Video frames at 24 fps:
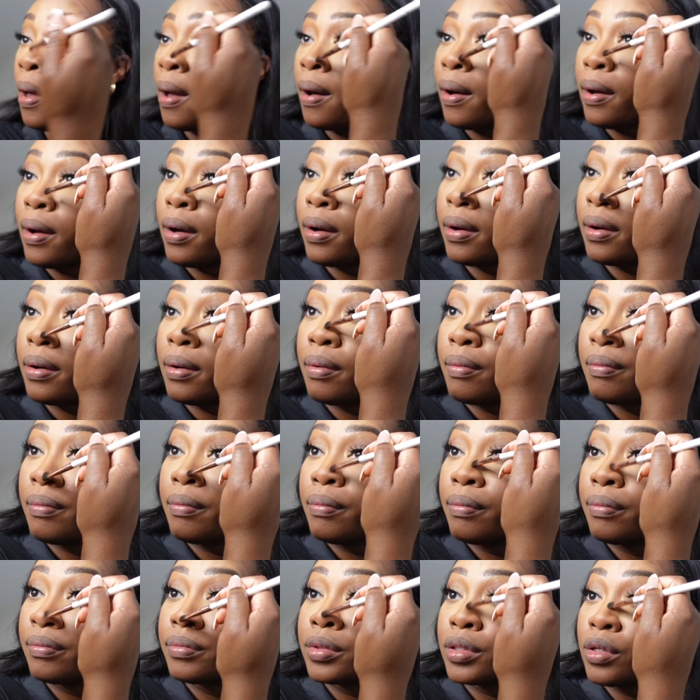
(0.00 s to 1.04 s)

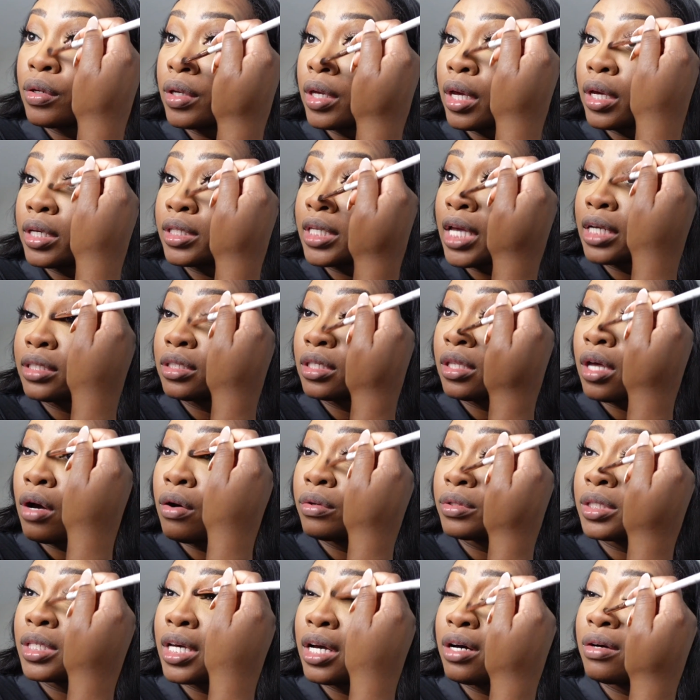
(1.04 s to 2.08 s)
So yeah, it's actually the
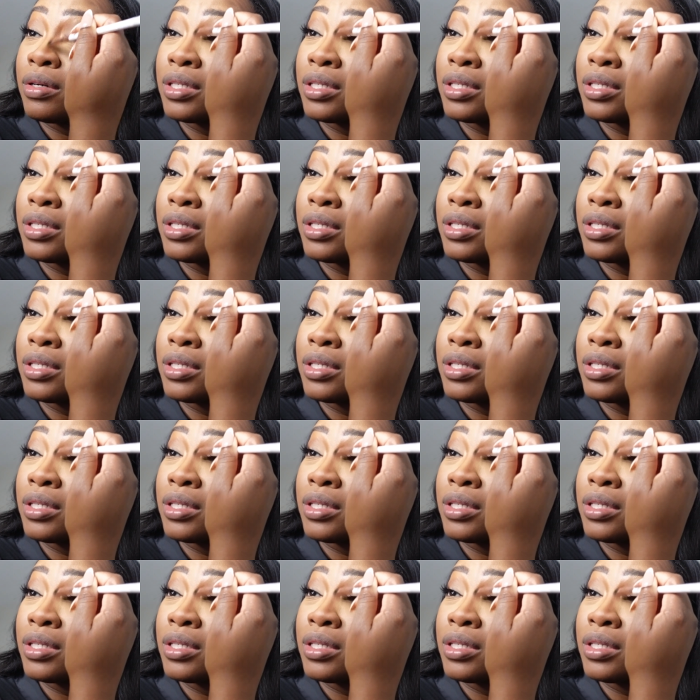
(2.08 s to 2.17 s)
hotel.